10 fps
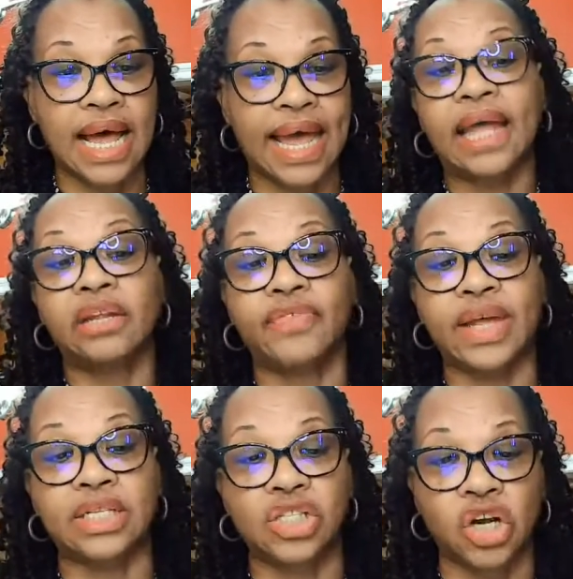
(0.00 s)
an
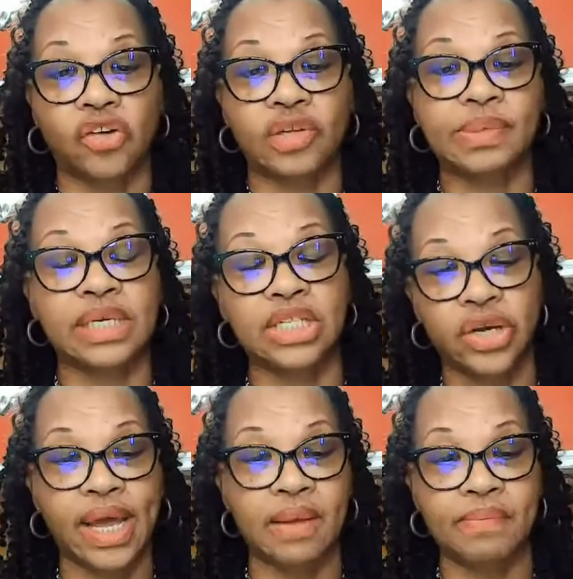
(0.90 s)
elevated service,
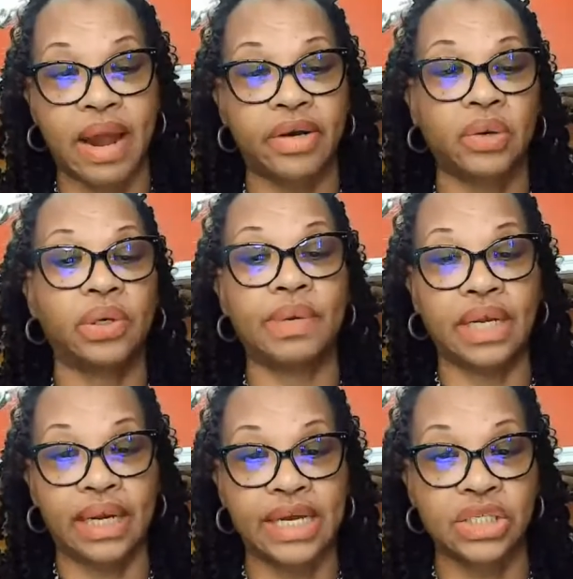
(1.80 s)
because you're getting married, you want to be
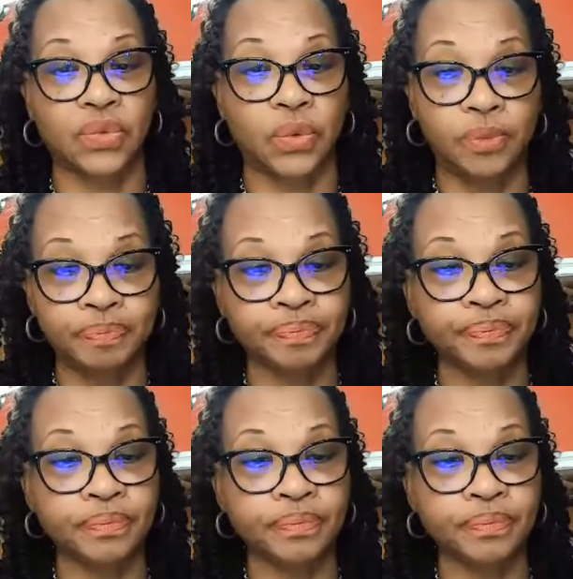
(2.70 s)
in a nice room.